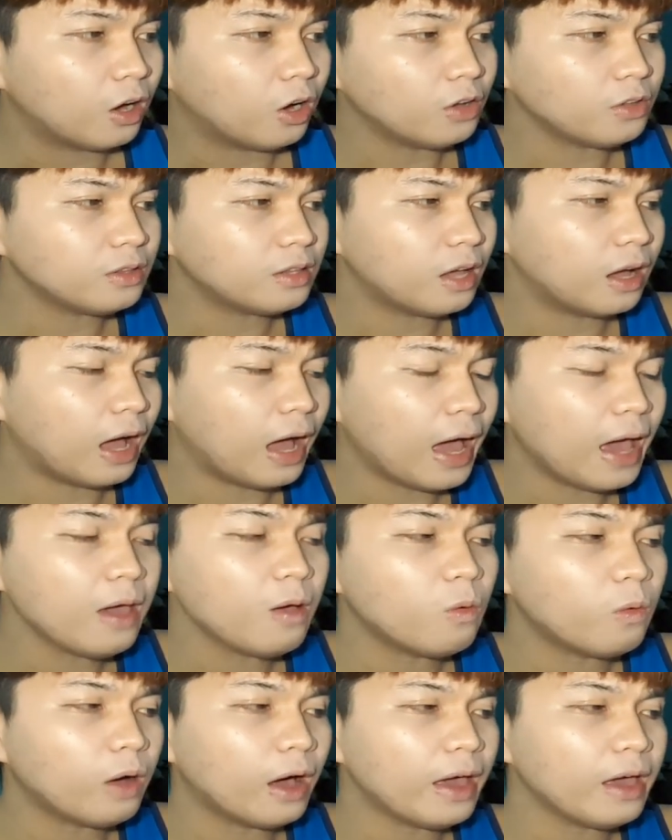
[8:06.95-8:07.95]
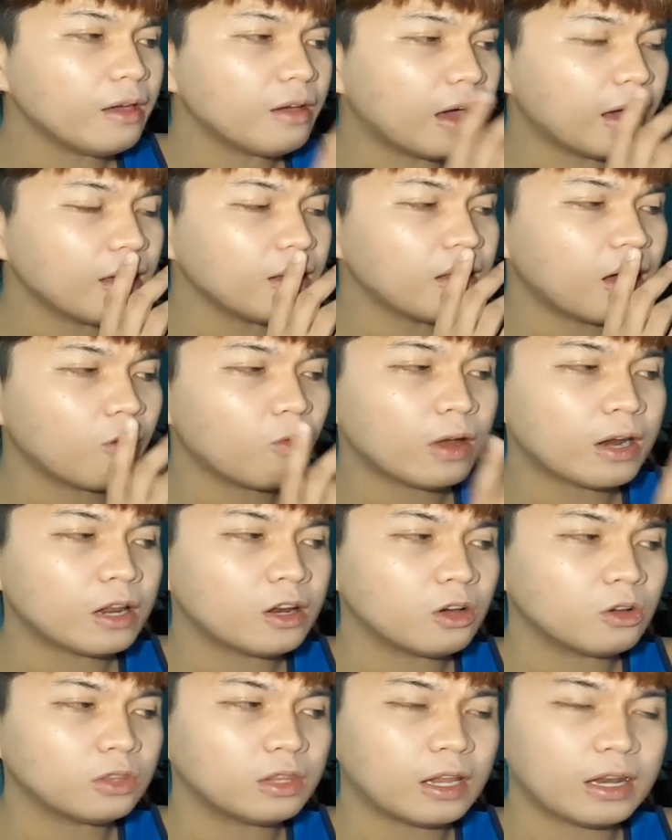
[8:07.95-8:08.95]
And I want
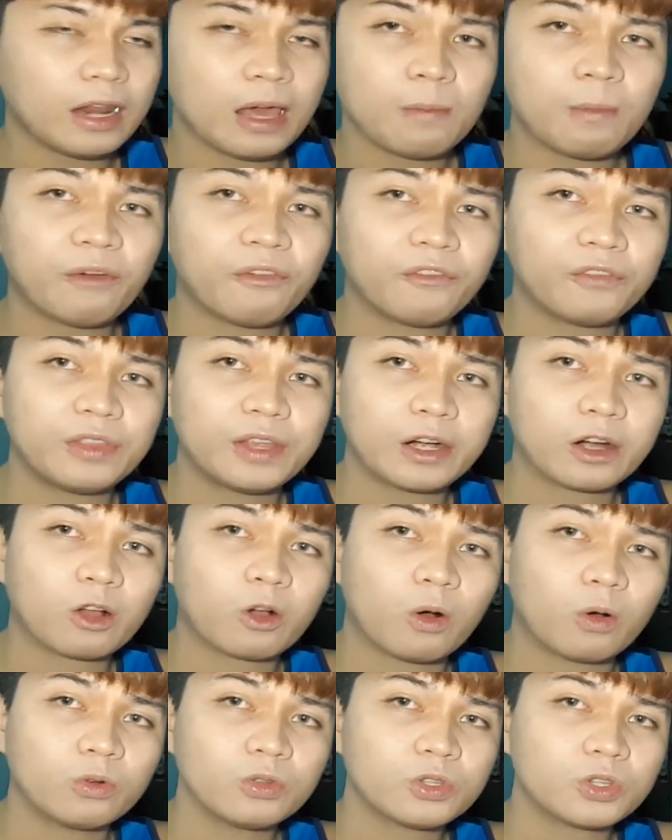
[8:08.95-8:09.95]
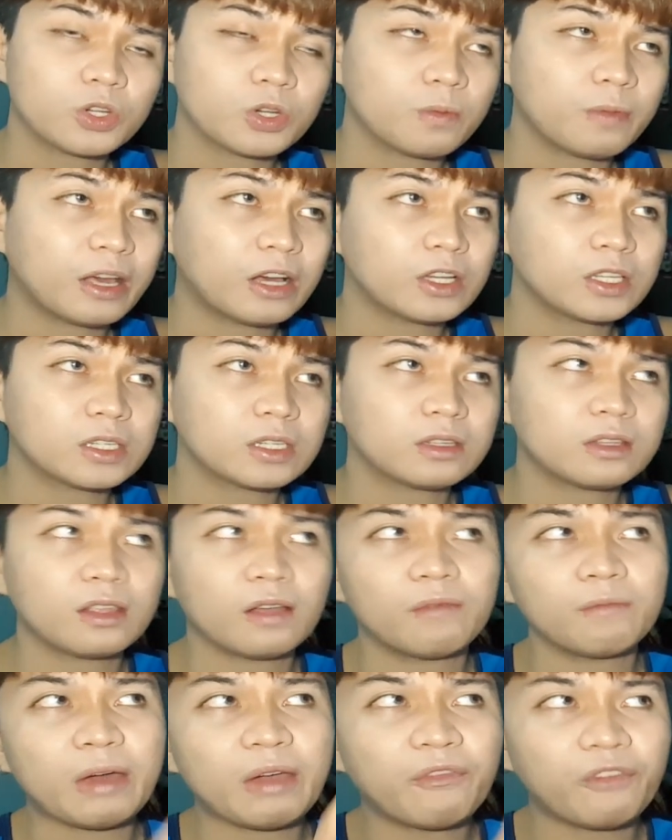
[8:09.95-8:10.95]
to know the name of their coach, because
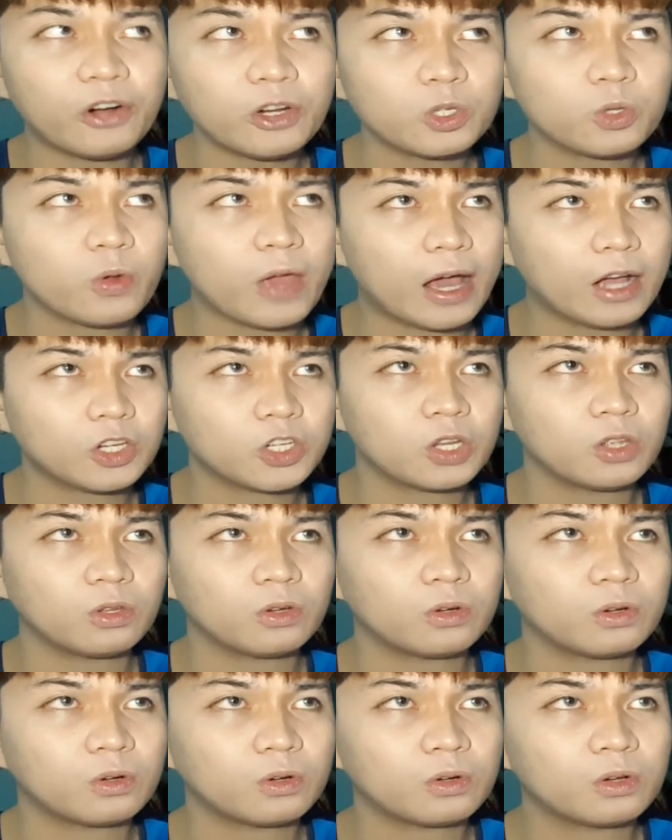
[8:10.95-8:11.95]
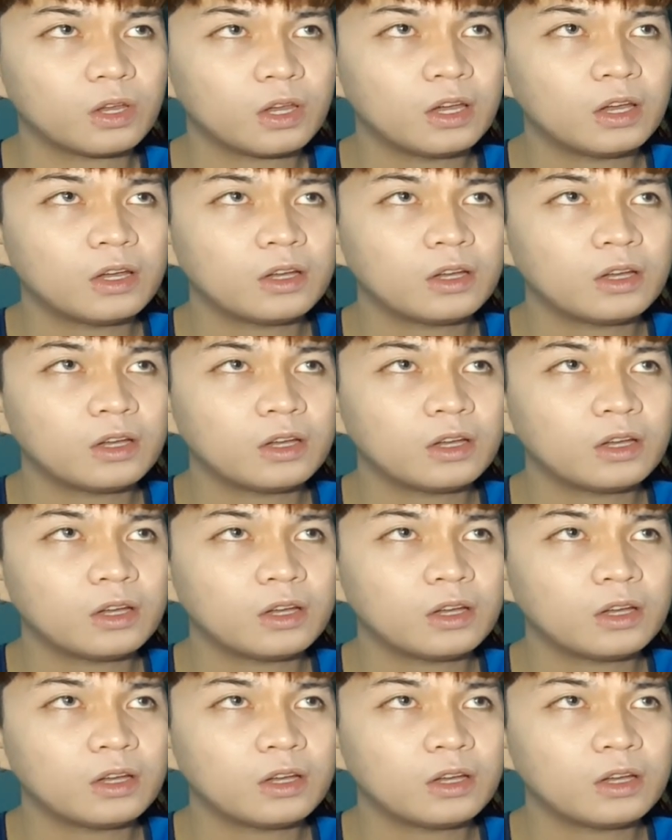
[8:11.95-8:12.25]
my first reaction to